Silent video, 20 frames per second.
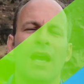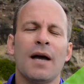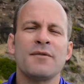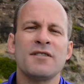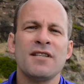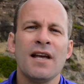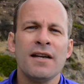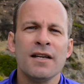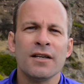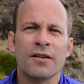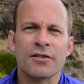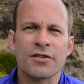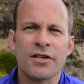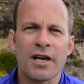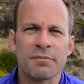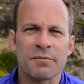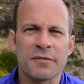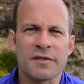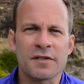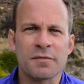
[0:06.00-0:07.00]
I'm standing on
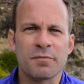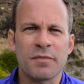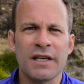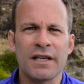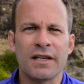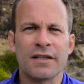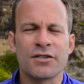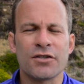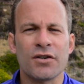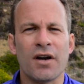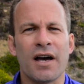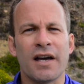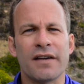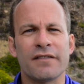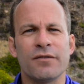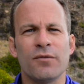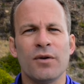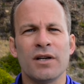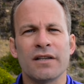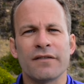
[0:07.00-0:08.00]
Chapman's Peak
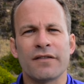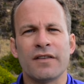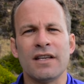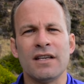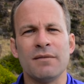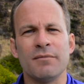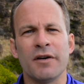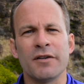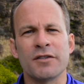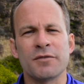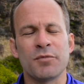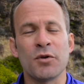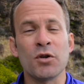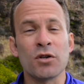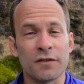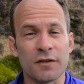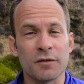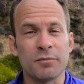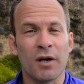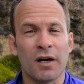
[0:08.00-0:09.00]
Drive, one of the most
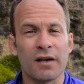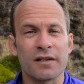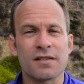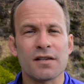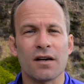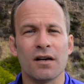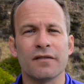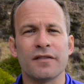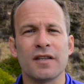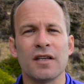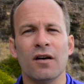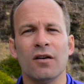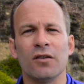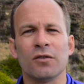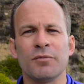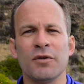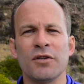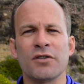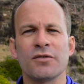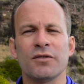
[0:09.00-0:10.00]
beautiful parts of the
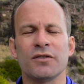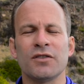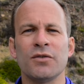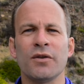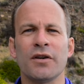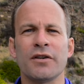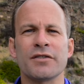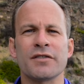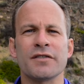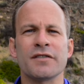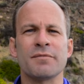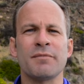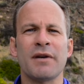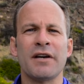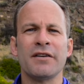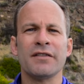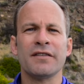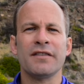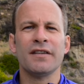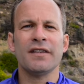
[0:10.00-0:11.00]
Old Mutual Two Oceans
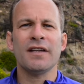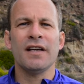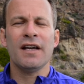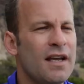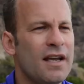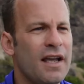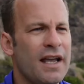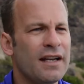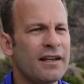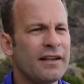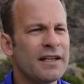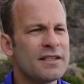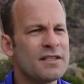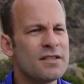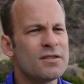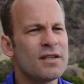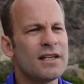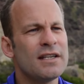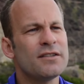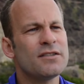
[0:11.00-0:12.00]
Marathon, and I'd like
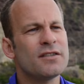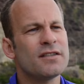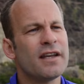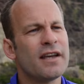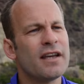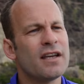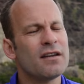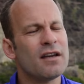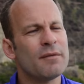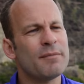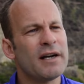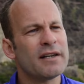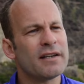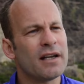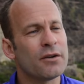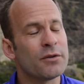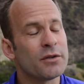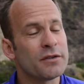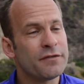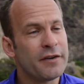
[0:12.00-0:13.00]
to tell you today about
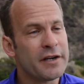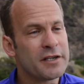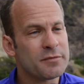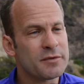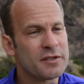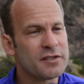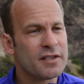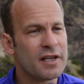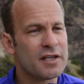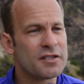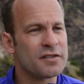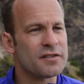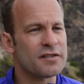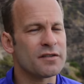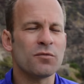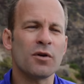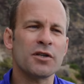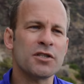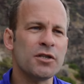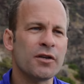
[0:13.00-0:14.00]
our refreshment
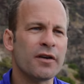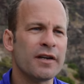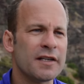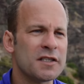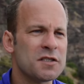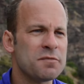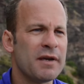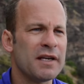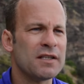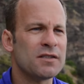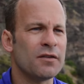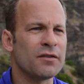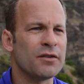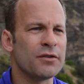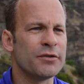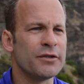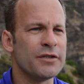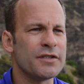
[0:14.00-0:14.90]
stations and what you can expect on the